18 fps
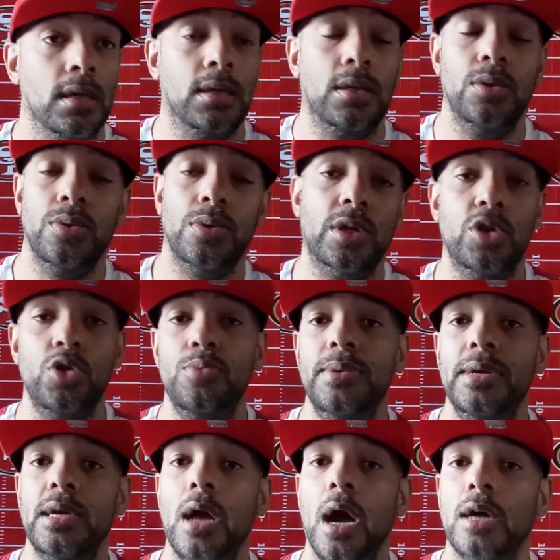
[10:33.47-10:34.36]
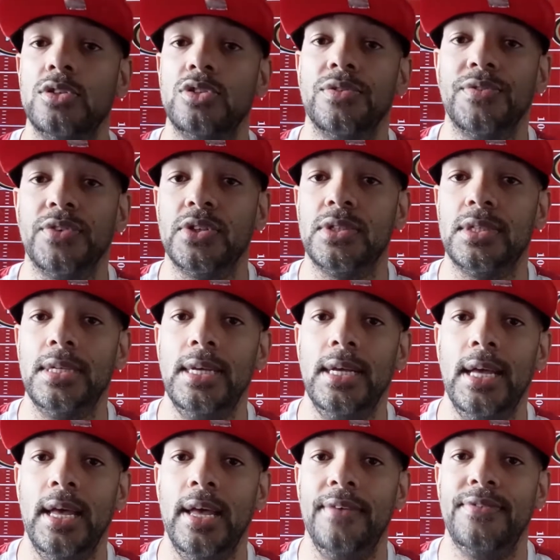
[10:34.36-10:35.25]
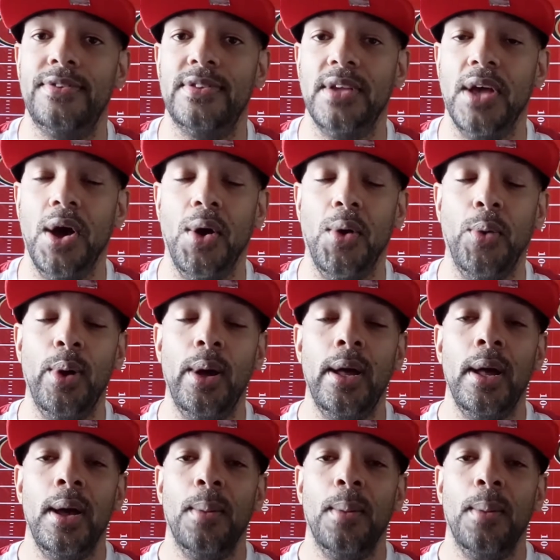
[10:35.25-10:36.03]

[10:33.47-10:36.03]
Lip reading: QB controversy, if so.